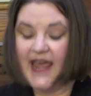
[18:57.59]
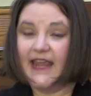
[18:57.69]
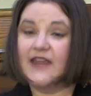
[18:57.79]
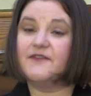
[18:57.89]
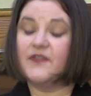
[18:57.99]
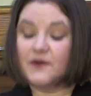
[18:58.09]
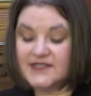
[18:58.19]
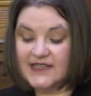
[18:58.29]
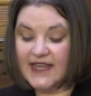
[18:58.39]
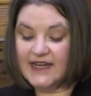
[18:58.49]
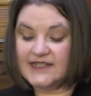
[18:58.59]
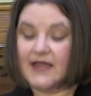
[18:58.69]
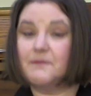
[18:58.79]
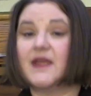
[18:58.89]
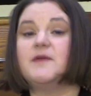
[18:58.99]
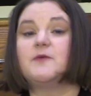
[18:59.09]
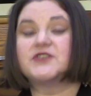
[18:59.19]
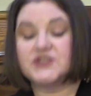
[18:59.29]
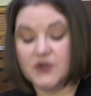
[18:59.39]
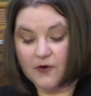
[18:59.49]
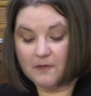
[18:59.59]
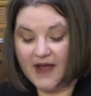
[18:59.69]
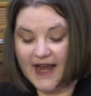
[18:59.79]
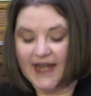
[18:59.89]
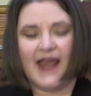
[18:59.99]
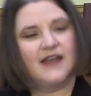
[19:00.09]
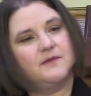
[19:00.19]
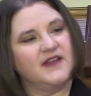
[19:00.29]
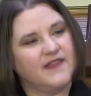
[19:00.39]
even those things that maybe were sown by an enemy,